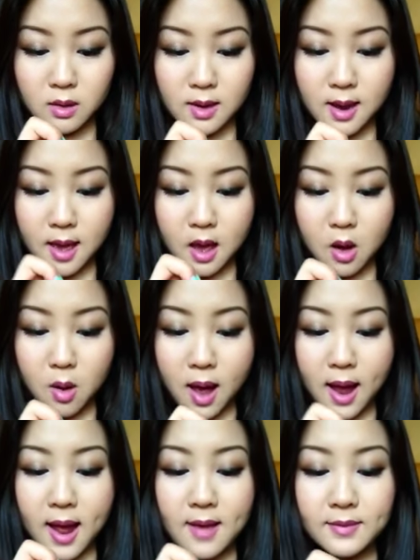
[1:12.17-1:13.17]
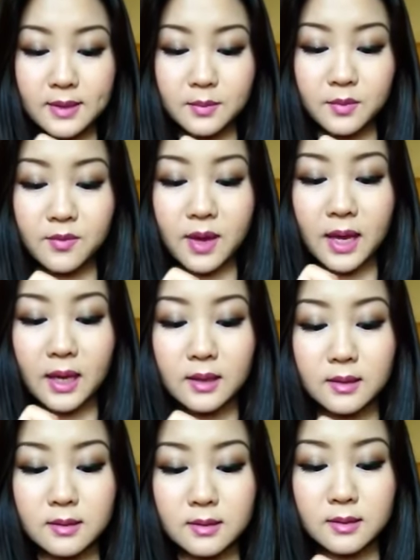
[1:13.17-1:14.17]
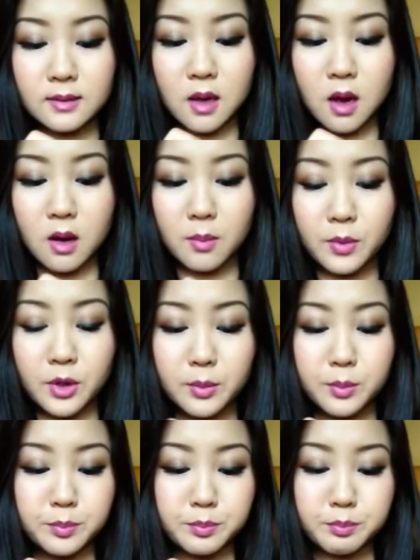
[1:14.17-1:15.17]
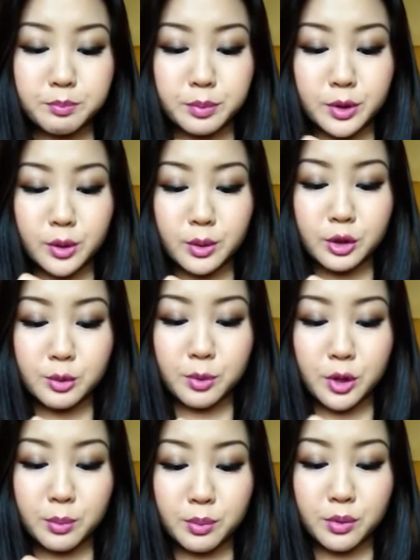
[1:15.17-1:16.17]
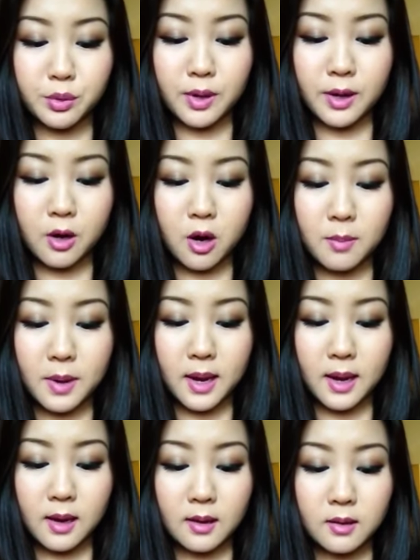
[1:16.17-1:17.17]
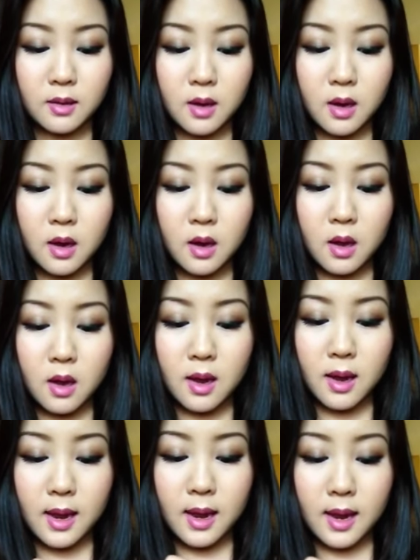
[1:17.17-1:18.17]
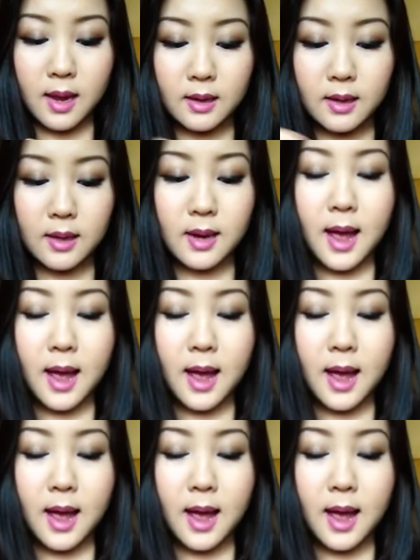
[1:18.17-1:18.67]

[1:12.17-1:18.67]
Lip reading: Now I have some veins, they're bluish purple that are on my hand, and it